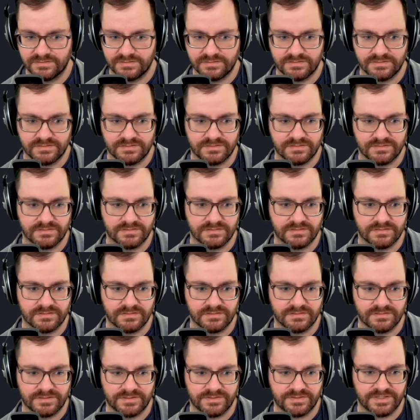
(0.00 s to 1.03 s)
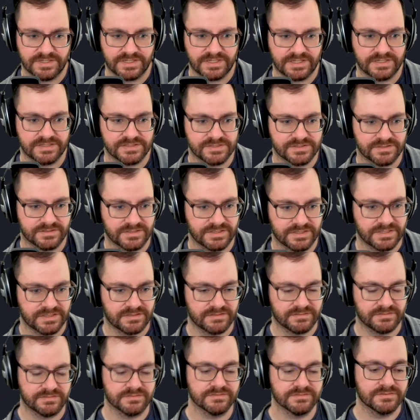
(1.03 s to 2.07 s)
I think I'd enjoy it.
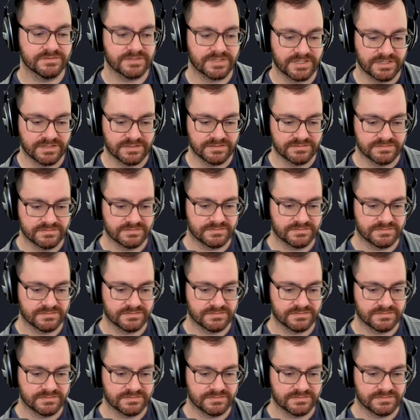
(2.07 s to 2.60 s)
Okay,